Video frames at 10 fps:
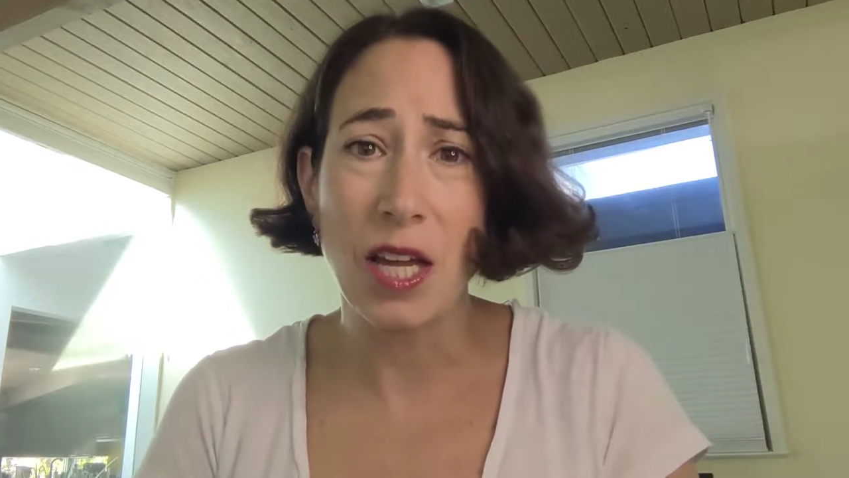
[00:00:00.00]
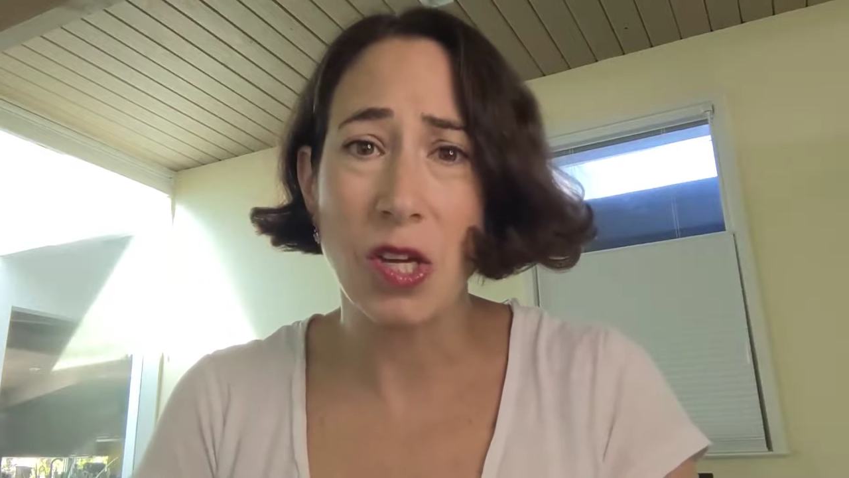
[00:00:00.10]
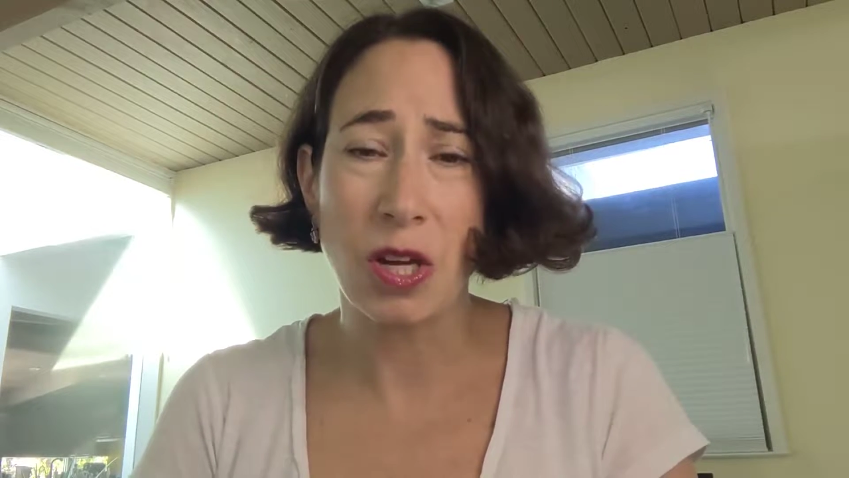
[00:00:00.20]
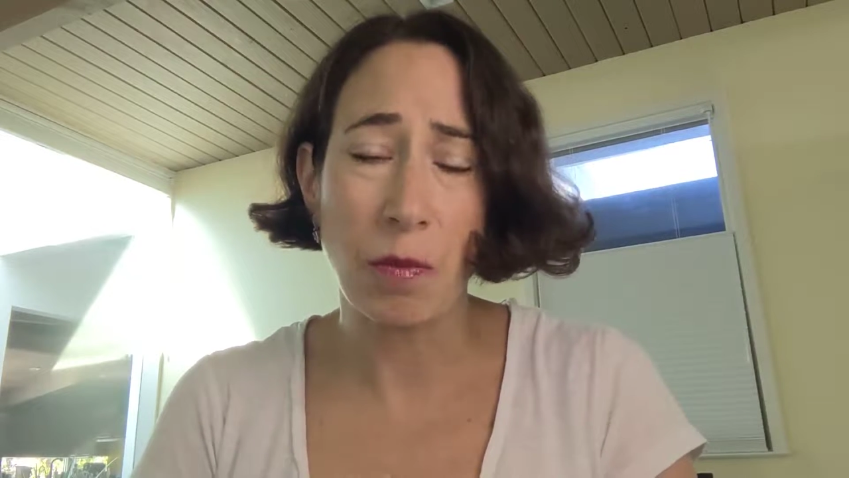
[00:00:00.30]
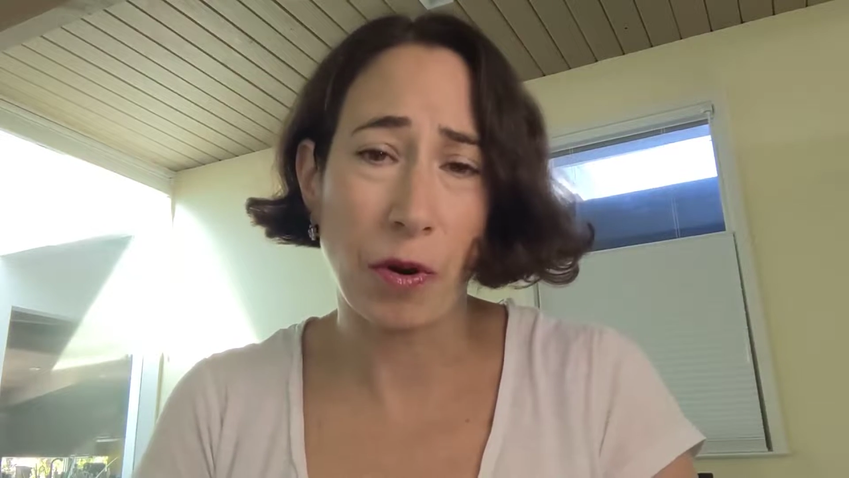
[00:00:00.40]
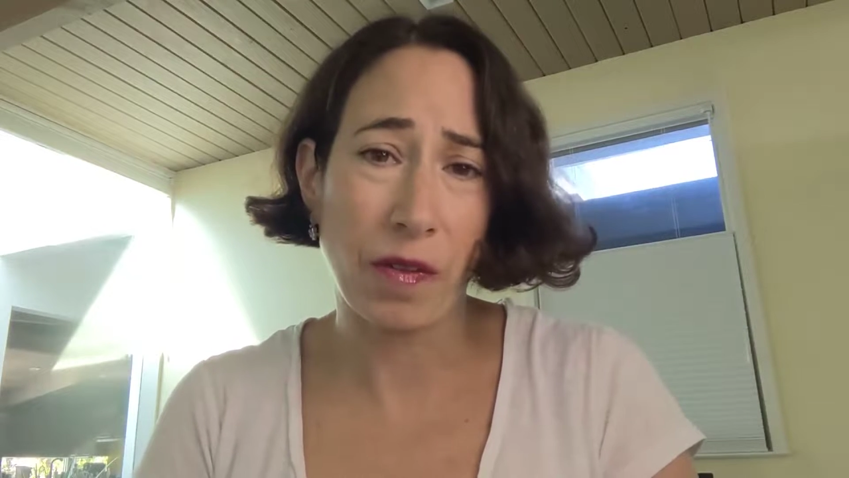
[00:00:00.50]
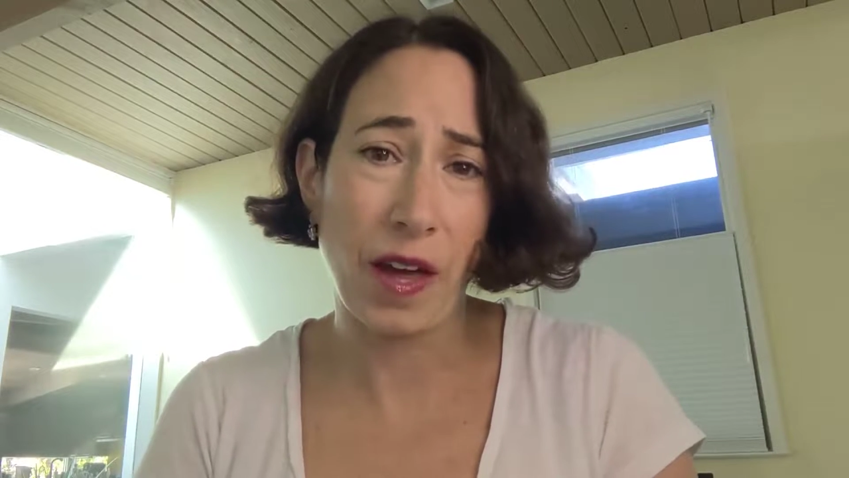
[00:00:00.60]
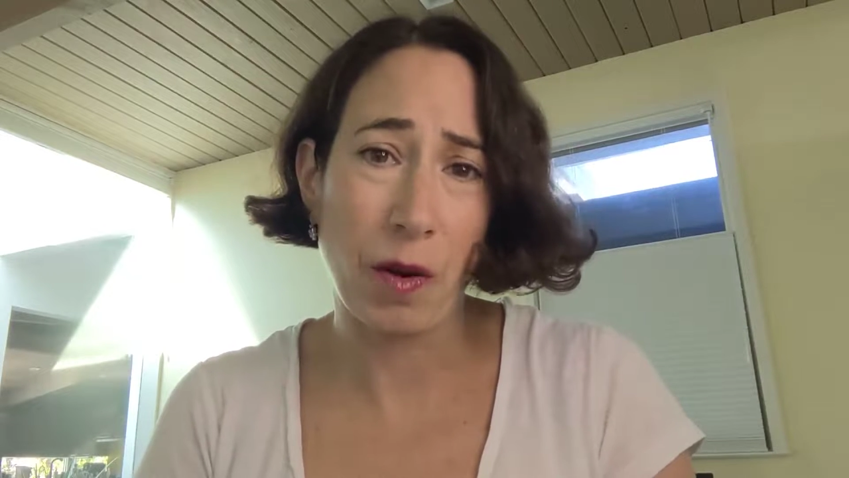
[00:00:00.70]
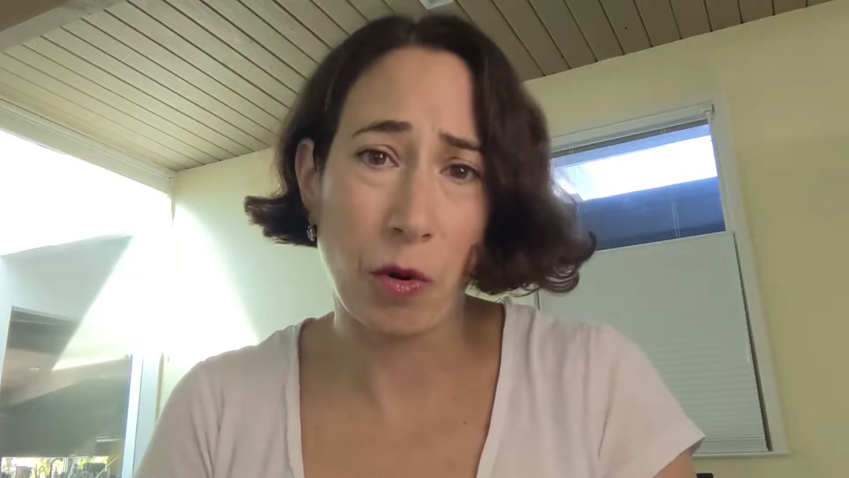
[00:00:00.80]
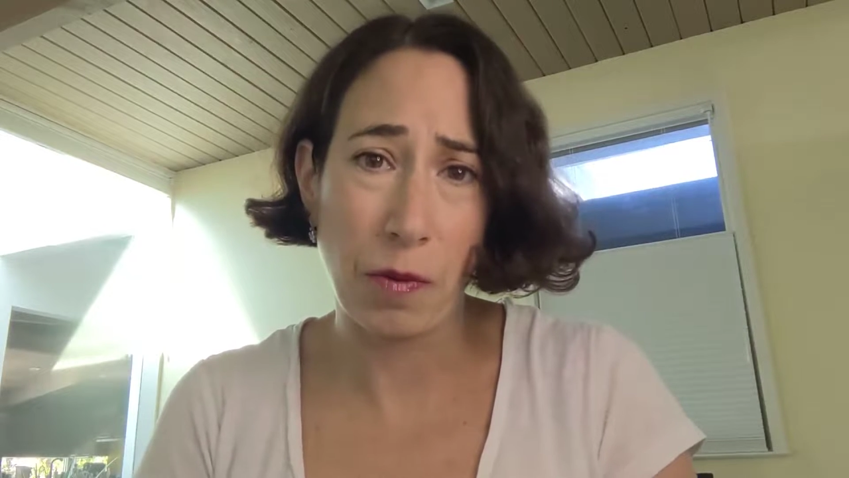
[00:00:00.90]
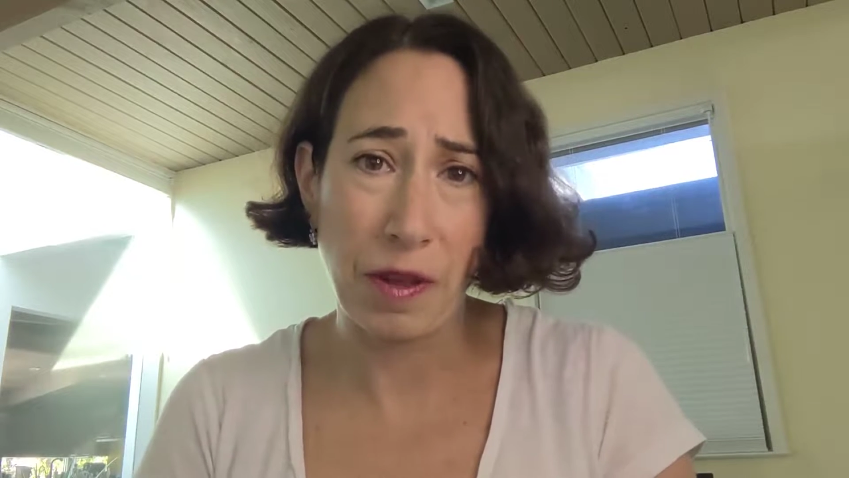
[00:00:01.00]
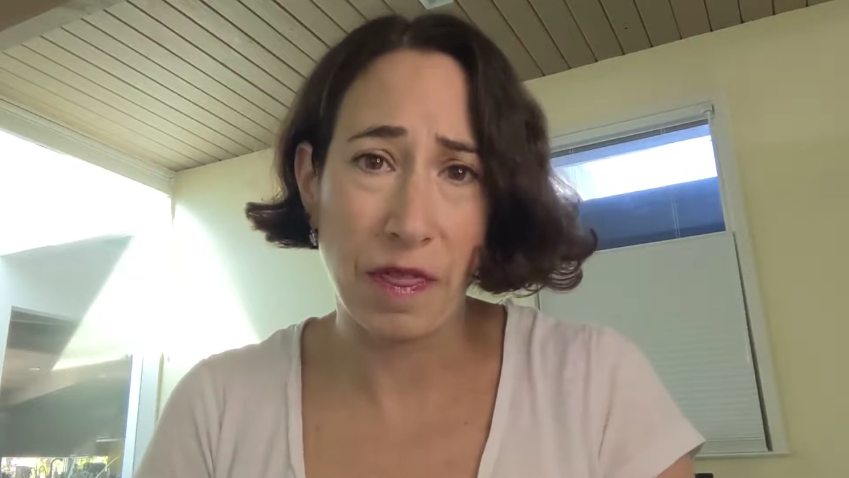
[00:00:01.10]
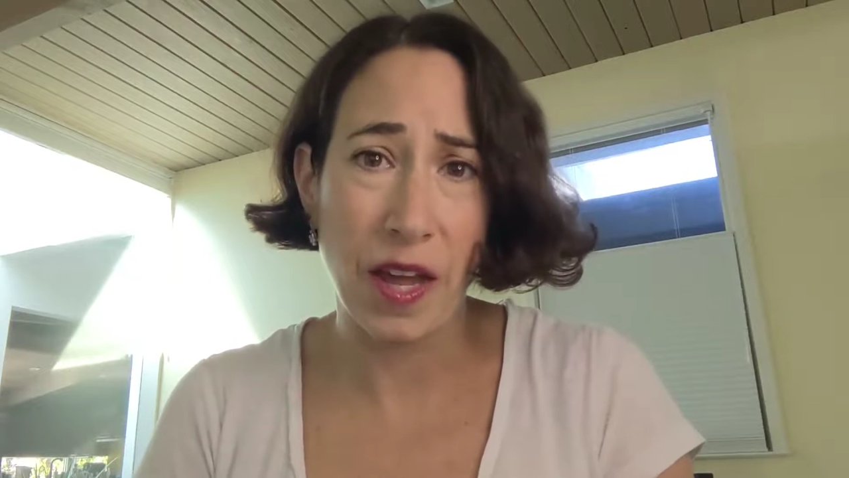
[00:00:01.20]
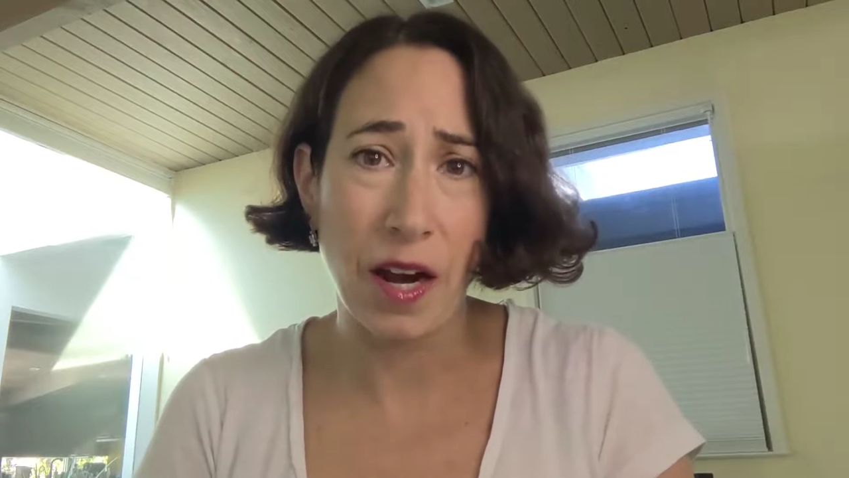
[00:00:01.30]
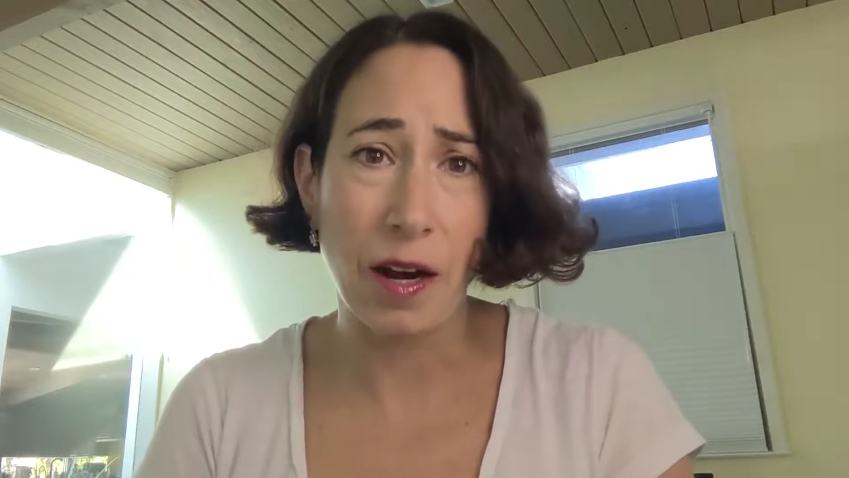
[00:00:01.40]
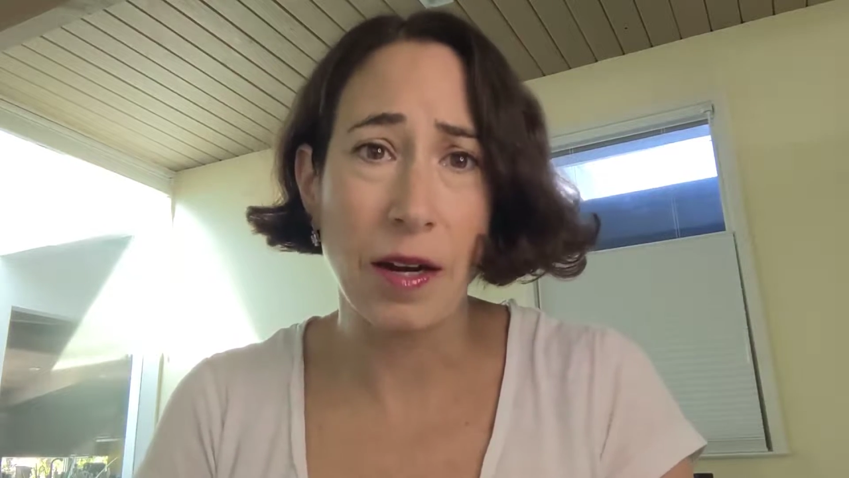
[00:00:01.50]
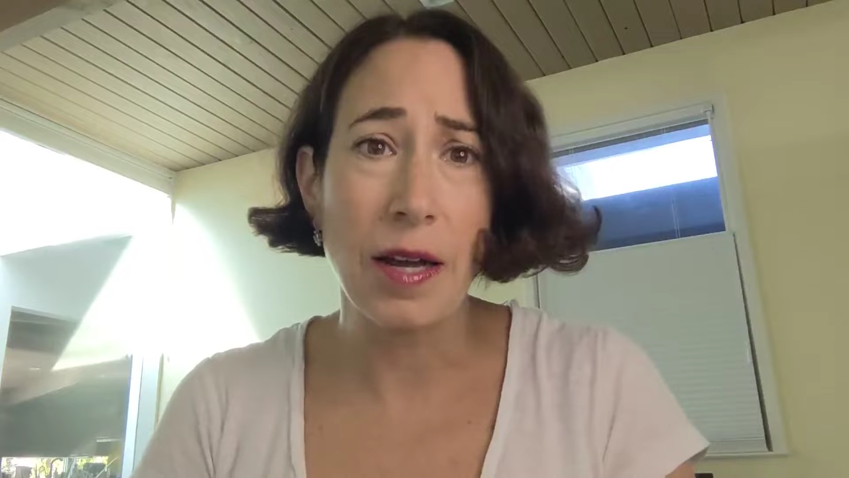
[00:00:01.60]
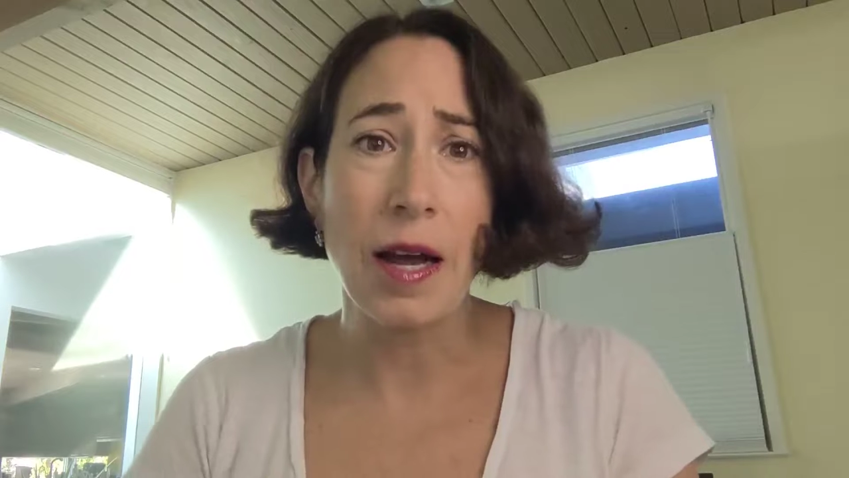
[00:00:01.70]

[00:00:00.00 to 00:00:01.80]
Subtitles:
You can book that appointment there.